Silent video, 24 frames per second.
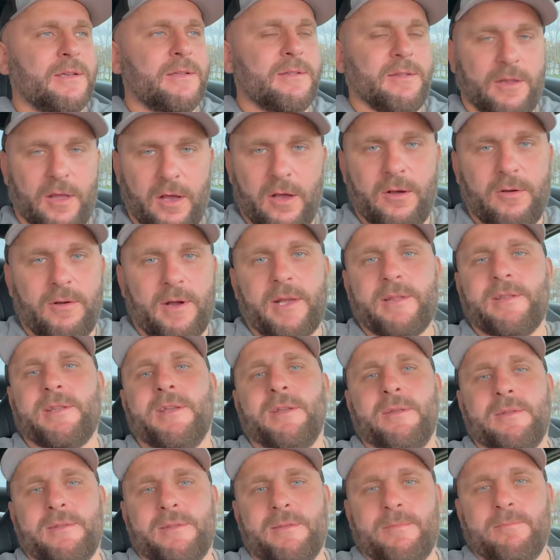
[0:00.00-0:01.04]
No, I
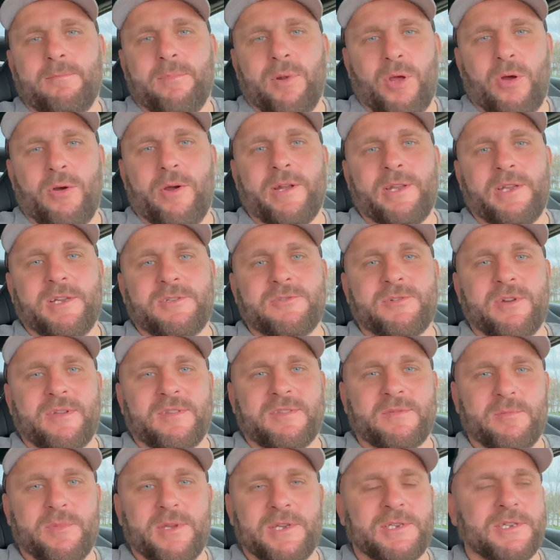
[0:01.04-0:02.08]
didn't blow any
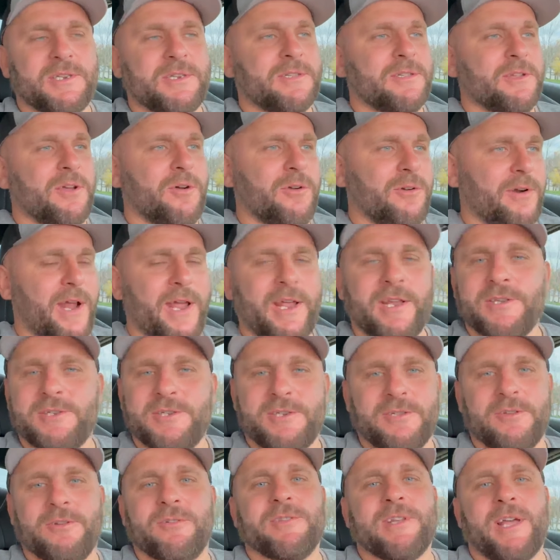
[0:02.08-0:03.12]
transmission or
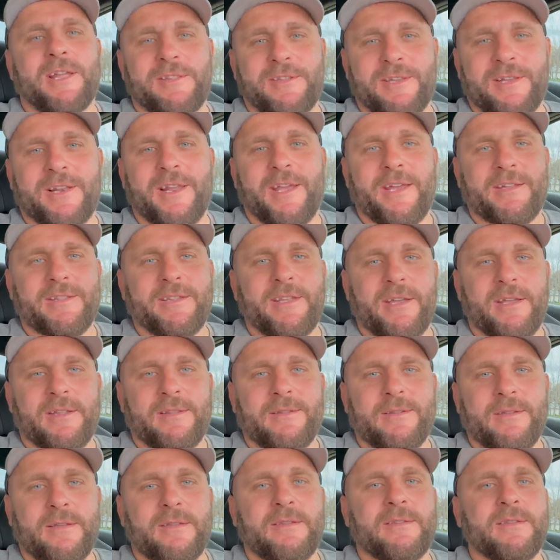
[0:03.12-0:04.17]
engine or nothing like that.
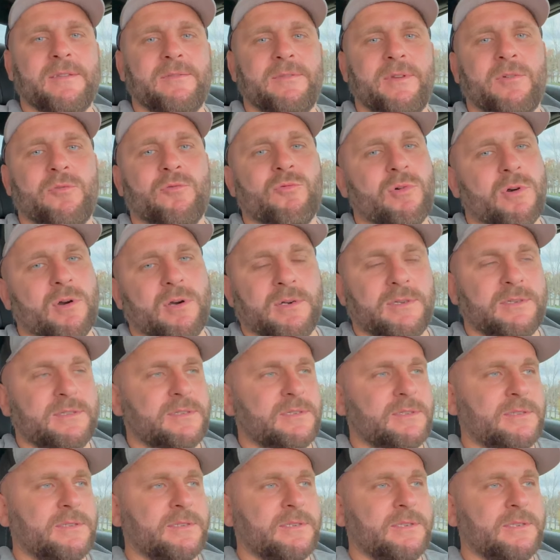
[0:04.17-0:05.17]
It's even worse.